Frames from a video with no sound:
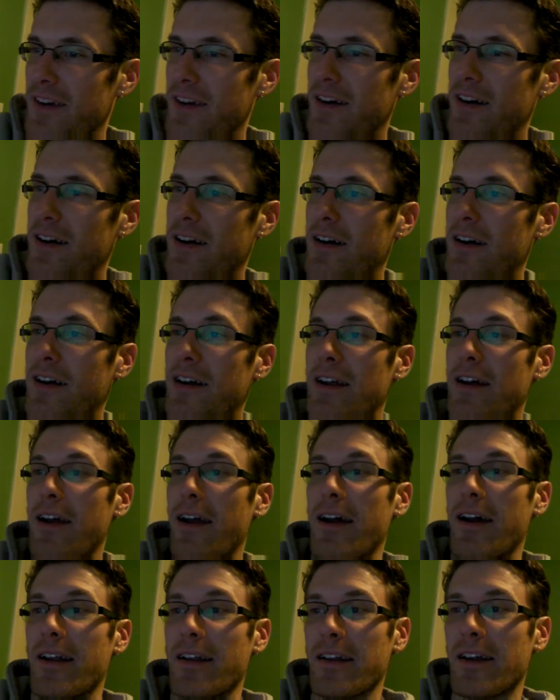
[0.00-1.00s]

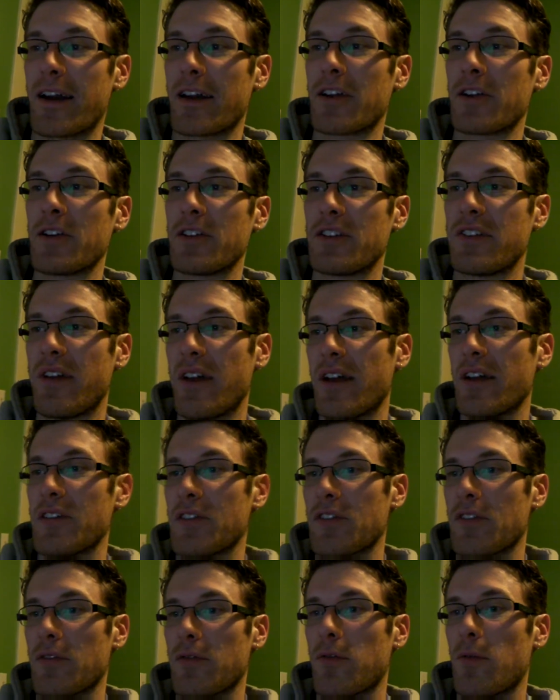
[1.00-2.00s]
I got a good
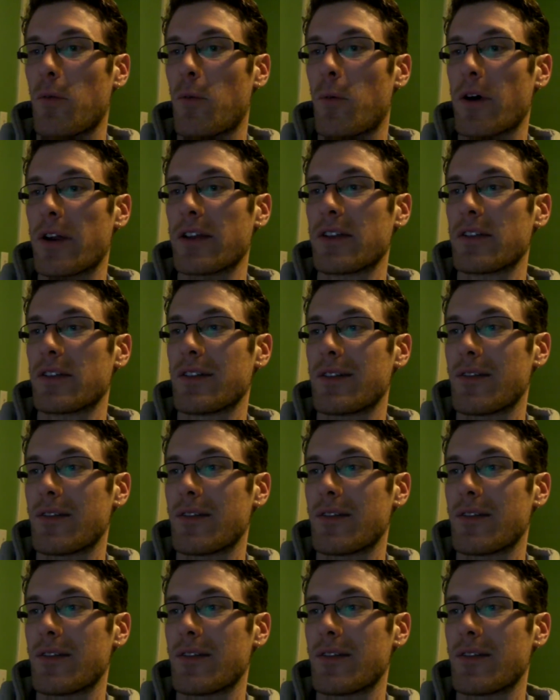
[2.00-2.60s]
taste of what it